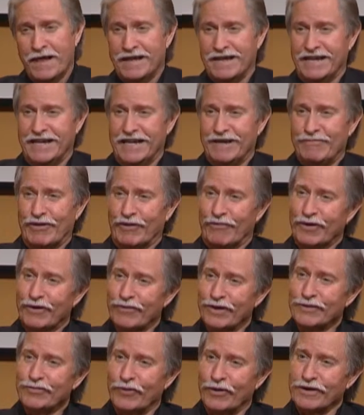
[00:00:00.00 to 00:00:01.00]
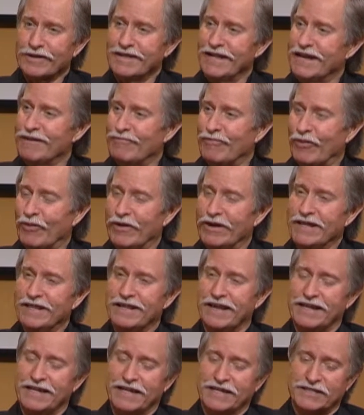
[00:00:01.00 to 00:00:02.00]
But when I went to work that
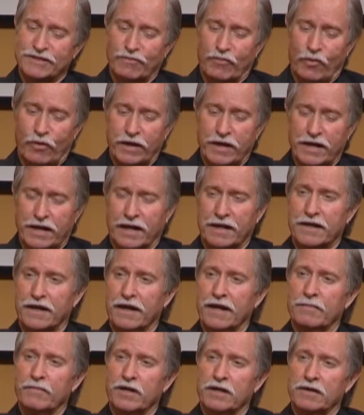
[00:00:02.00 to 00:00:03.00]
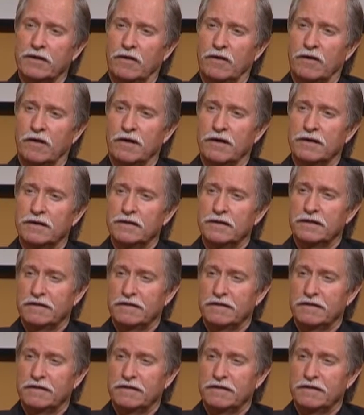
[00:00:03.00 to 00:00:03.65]
next morning, I got out of my car,